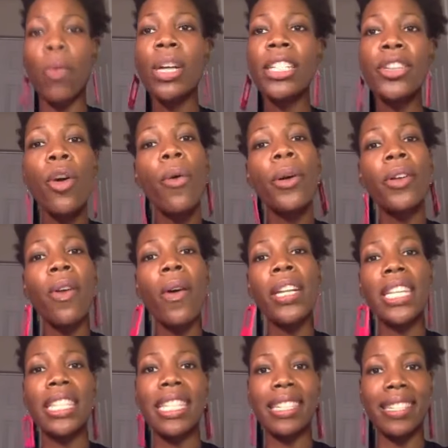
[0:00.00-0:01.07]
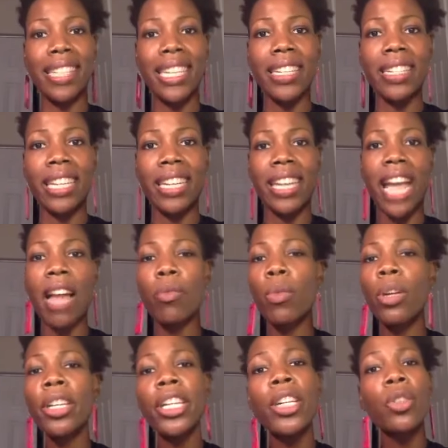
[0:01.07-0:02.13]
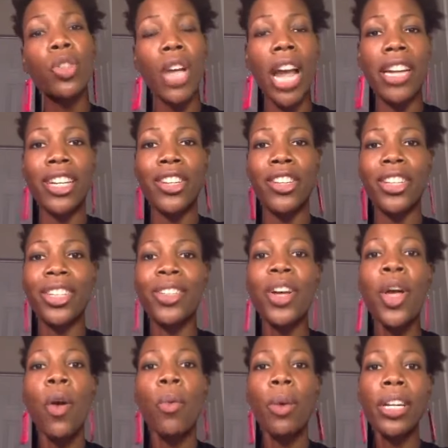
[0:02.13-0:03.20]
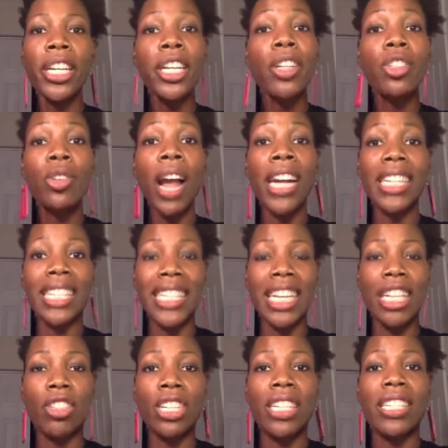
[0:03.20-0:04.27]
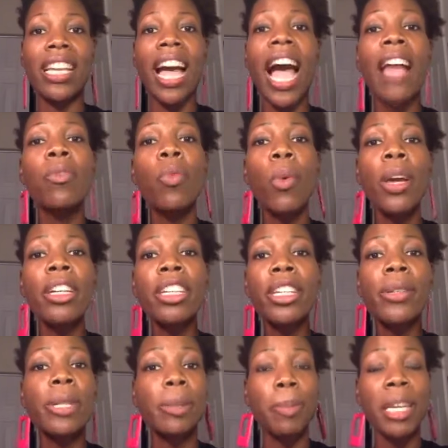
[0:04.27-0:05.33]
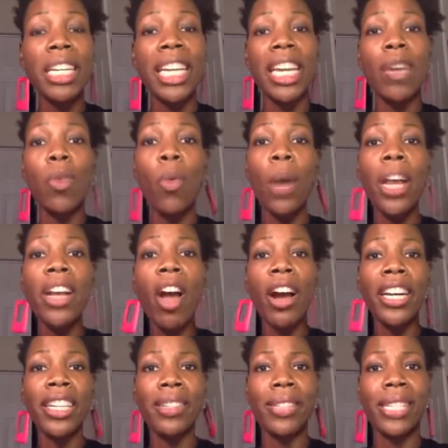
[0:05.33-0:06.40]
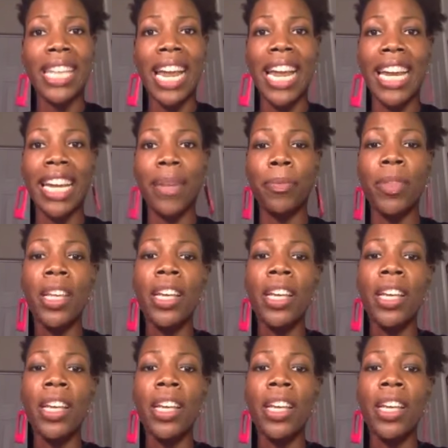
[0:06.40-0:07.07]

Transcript: What's going on in the season? God, what are you trying to do? What are you trying to teach us? God, what are you speaking? What are you saying?